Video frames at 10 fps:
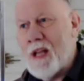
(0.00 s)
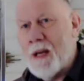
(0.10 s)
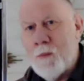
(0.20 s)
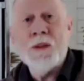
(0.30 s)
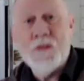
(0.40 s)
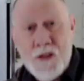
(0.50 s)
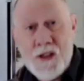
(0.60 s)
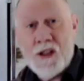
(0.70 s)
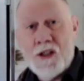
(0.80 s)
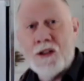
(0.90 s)
more
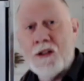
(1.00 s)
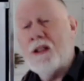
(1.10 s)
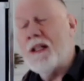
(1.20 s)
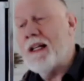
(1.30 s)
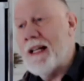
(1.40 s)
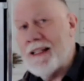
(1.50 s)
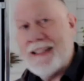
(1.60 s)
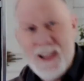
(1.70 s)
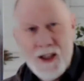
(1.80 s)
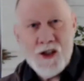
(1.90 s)
physical
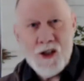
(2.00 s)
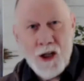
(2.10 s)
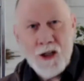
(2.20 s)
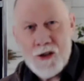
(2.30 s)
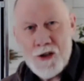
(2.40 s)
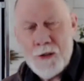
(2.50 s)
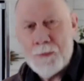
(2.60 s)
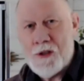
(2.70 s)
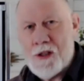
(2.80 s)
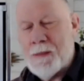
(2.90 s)
kinesiology
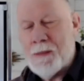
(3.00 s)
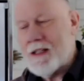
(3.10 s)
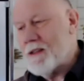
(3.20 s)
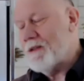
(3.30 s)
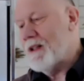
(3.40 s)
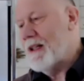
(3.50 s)
perspective.